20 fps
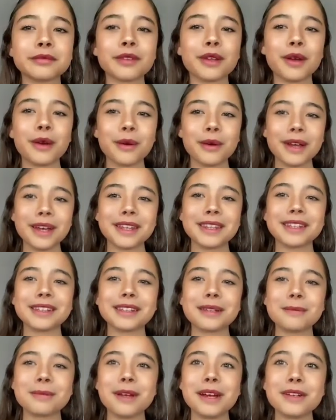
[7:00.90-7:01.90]
Okay, the
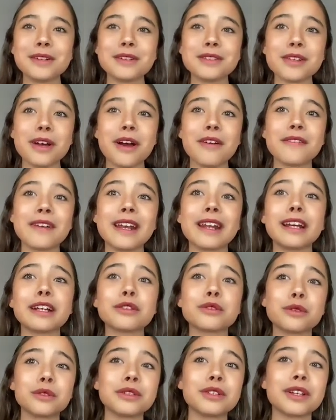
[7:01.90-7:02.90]
lip liner is off, and I
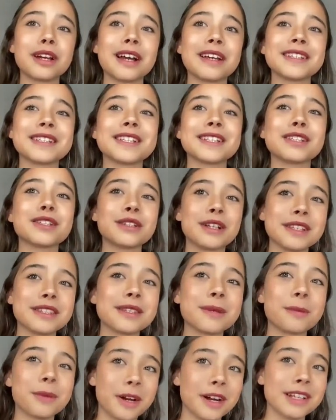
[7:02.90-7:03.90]
told you guys just trust the
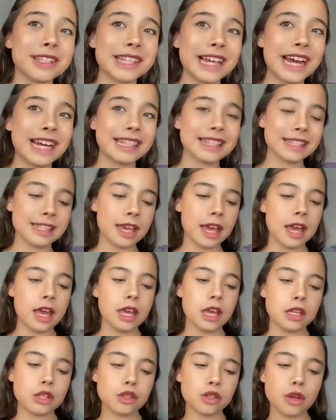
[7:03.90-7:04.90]
process.
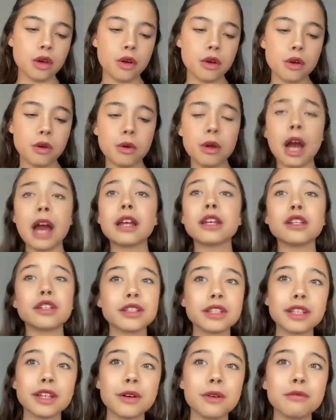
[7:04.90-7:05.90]
So I
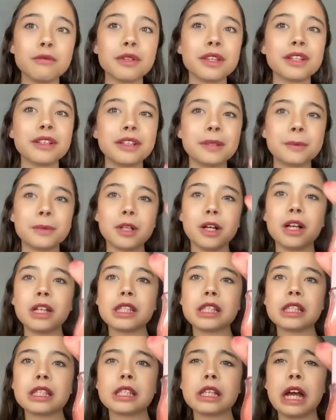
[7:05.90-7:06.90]
usually go in with a lip
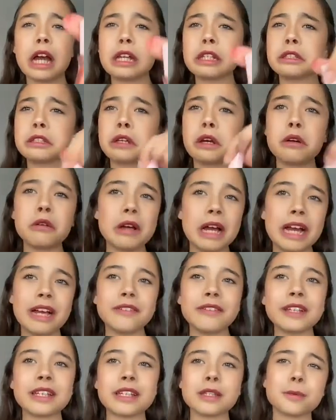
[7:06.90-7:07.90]
gloss. I don't have
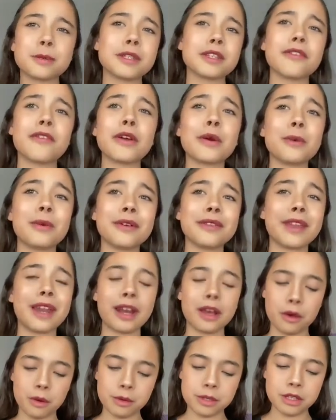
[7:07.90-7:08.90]
like a specific one that I
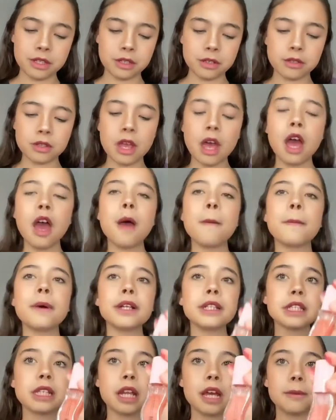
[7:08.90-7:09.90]
always use, but
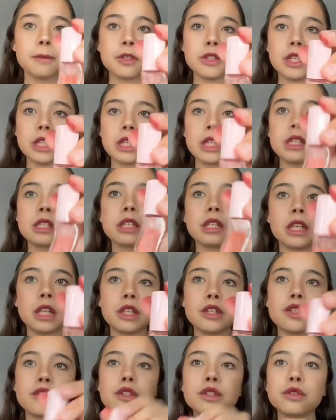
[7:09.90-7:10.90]
today I'm using this
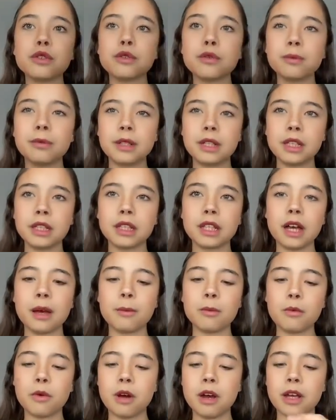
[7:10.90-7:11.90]
Gisou Plum
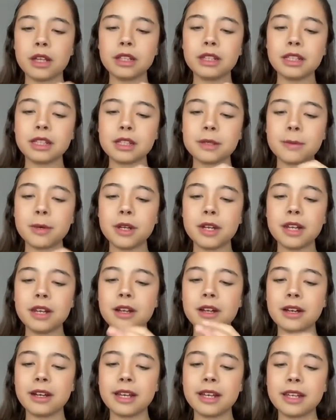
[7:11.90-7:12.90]
one. Let's put it
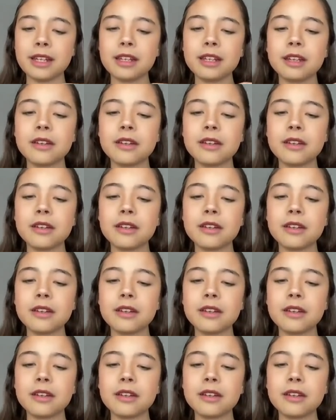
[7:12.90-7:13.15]
on.